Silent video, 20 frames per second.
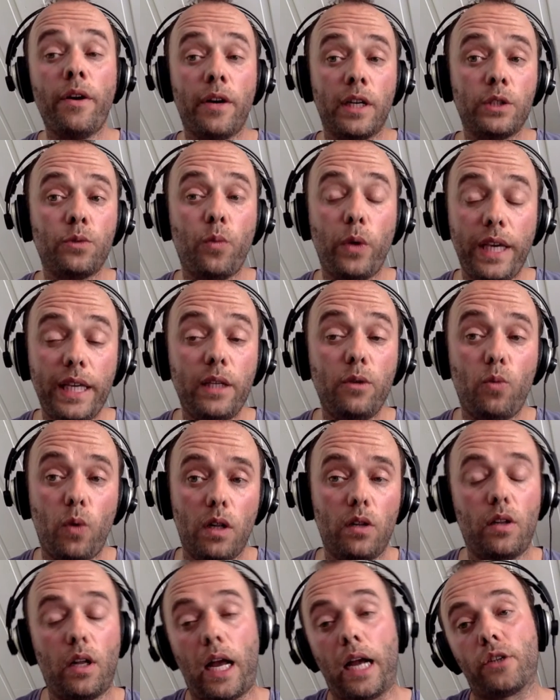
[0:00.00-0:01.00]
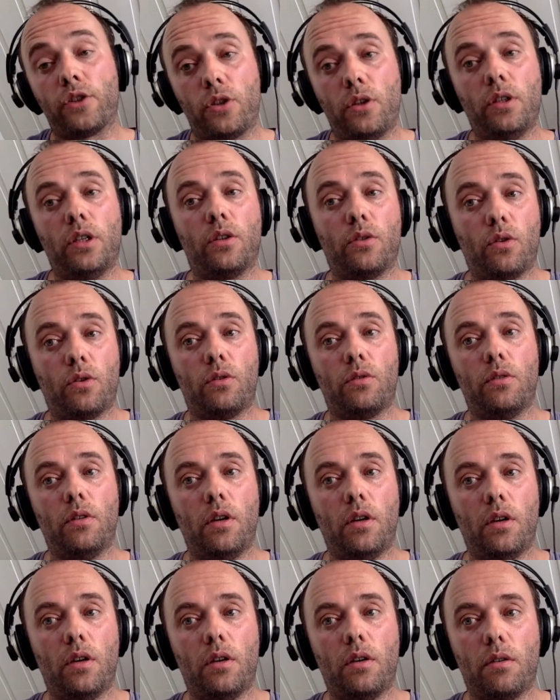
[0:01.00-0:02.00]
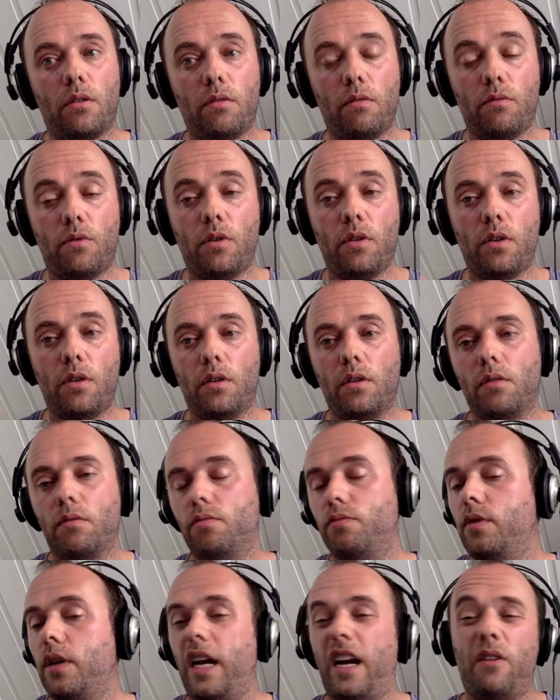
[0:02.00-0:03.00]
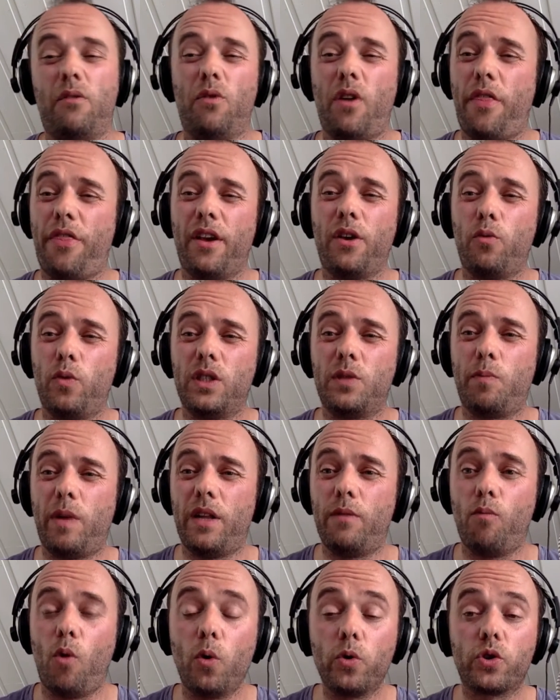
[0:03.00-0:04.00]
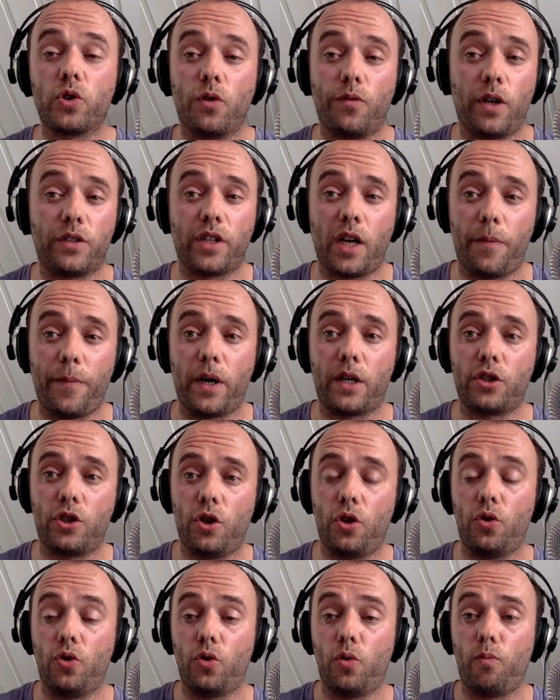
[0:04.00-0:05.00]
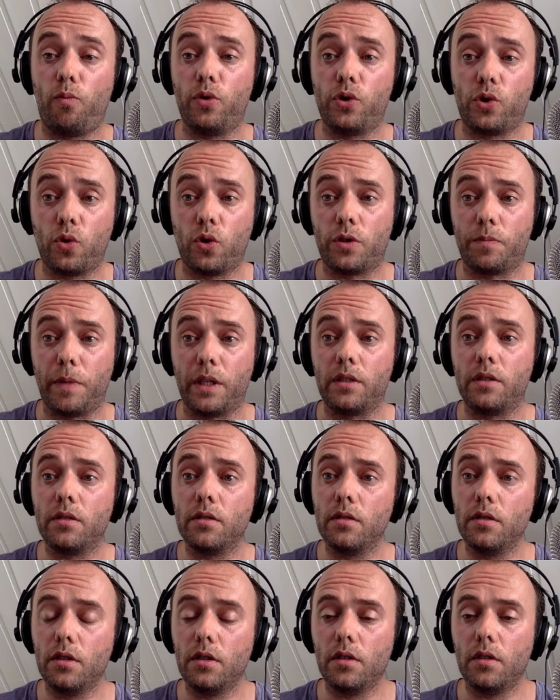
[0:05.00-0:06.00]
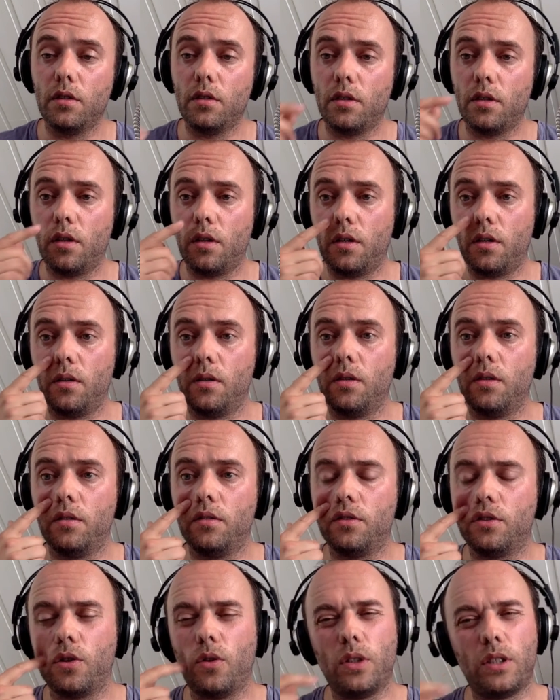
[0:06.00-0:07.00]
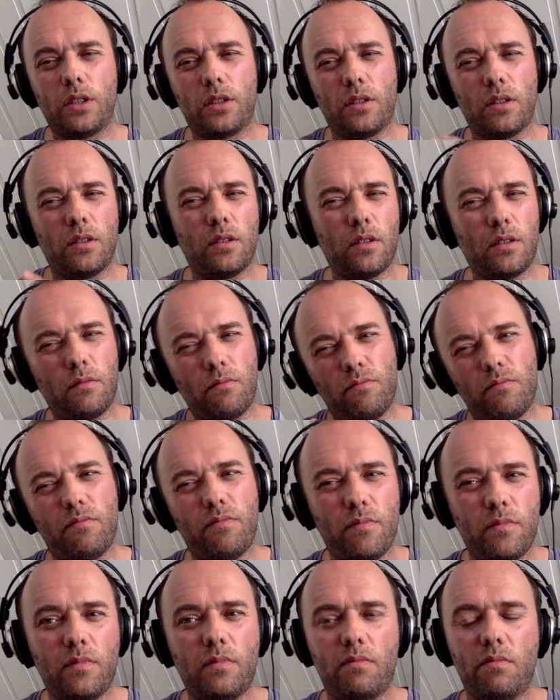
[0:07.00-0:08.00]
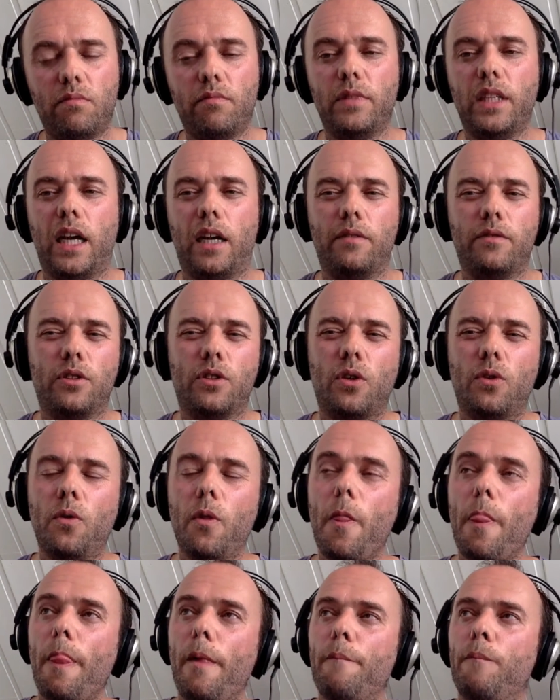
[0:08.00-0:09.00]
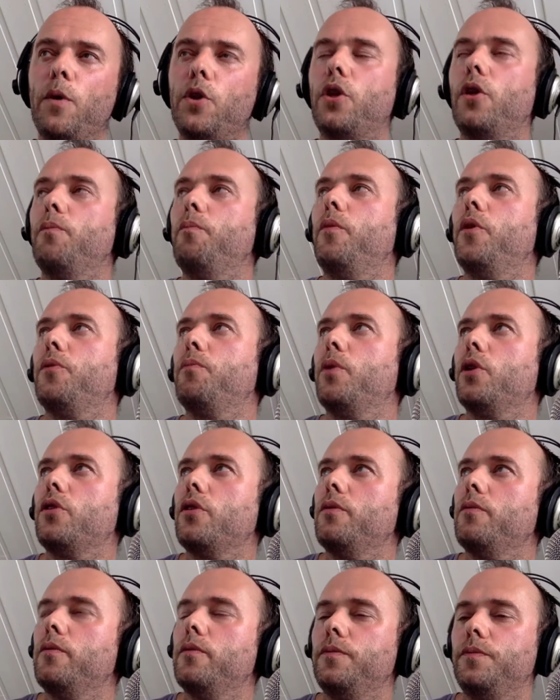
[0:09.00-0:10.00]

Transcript: whereas we will actually uh, uh, yeah, well, I think we spend most of our time actually on open source bits. Uh, mm. So it's uh, yeah. So but uh, but but